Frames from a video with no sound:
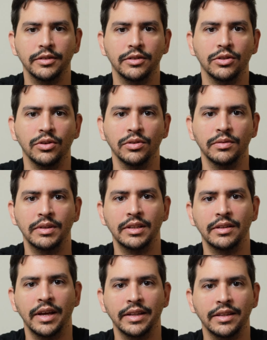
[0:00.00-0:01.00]
So
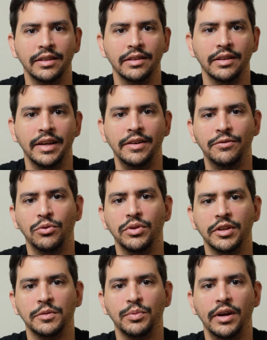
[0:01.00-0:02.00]
I think any phone
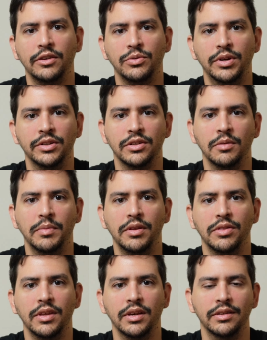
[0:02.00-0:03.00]
in this price range, the
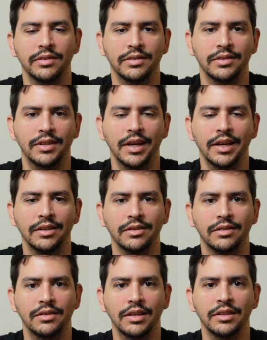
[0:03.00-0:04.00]
main thing is that it
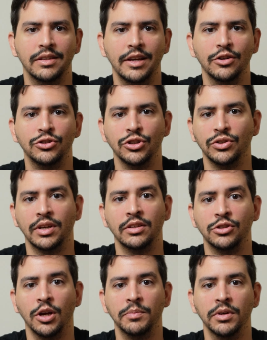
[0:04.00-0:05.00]
is there just to get
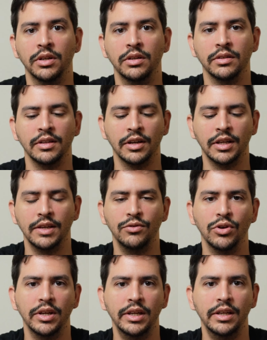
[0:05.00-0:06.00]
the job done. It's not gonna give
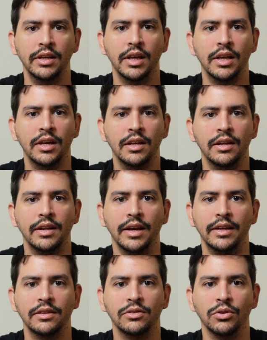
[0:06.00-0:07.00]
you any
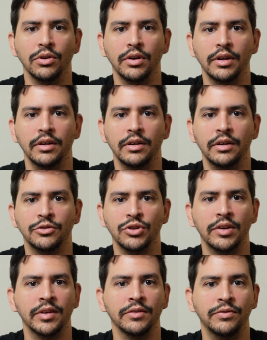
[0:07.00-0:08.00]
nice or
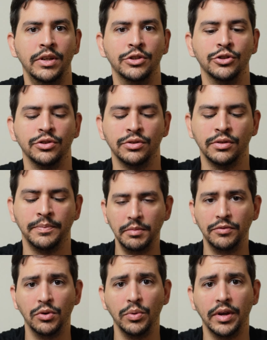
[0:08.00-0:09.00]
extravagant features.
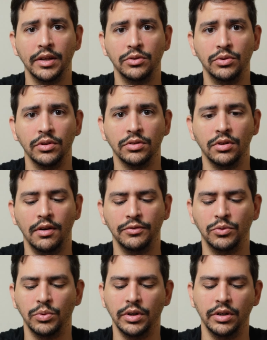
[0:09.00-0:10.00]
Before we get to the
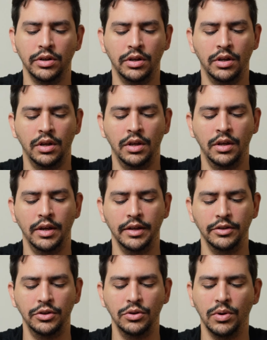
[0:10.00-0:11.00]
software
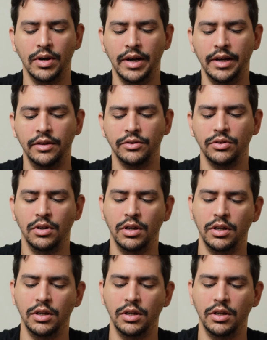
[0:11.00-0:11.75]
and the UIs,